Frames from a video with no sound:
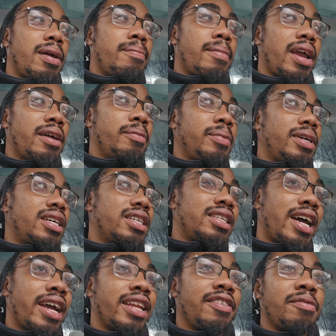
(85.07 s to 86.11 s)
mainly because
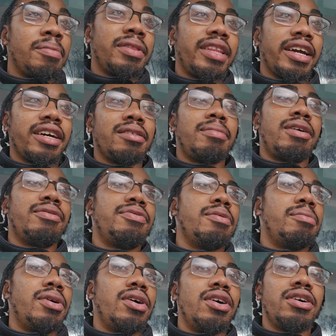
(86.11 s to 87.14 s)
I ain't even been thinking about
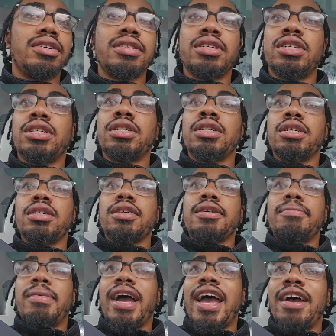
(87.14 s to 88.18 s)
football.
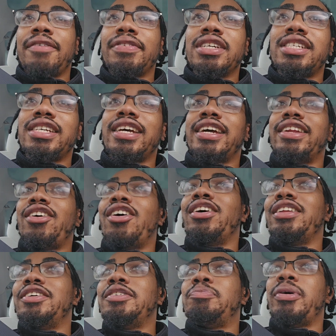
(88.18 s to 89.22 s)
But after seeing
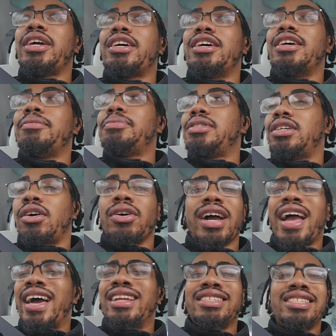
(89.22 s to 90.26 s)
all these pickups, oh,
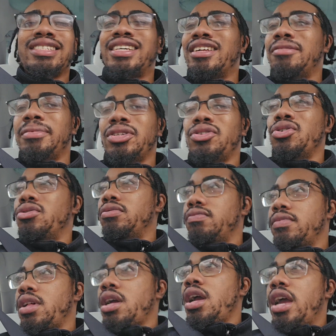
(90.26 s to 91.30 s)
allergies killing me too.
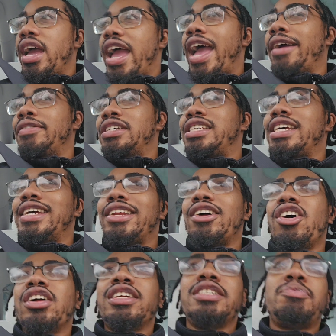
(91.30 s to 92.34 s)
After seeing
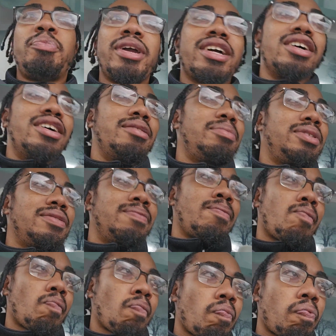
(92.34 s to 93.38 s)
all these pickups,
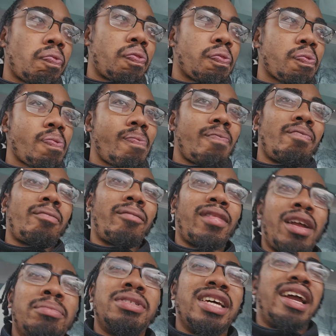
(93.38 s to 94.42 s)

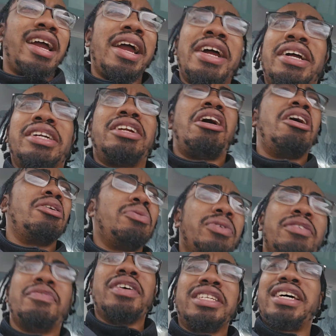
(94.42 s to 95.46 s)
I'm saying Aaron
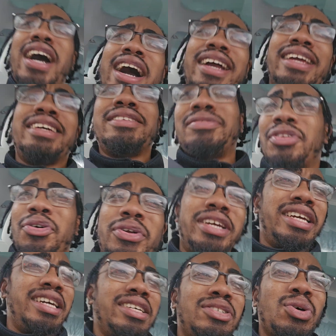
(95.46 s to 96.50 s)
Donald been retired, 30
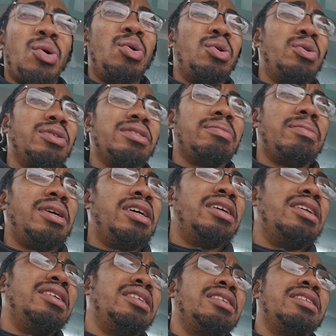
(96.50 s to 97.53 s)
years old on some
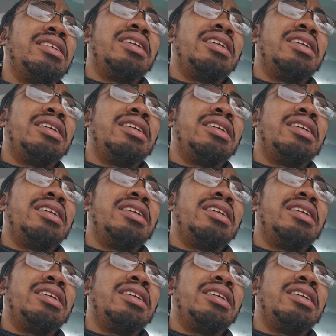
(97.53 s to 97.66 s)
uh,